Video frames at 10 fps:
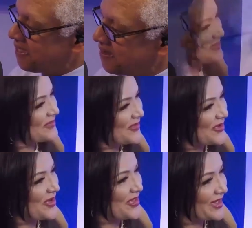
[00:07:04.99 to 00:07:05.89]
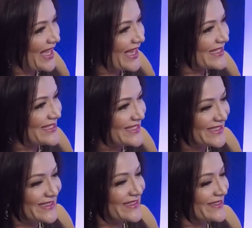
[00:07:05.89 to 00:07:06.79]
you for the last
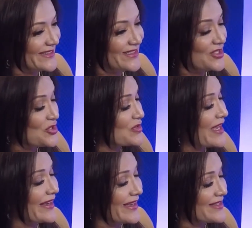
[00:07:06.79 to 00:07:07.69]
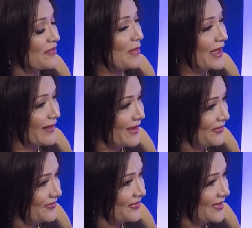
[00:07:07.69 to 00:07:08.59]
2 decades of my
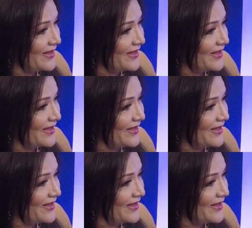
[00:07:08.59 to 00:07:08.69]
life.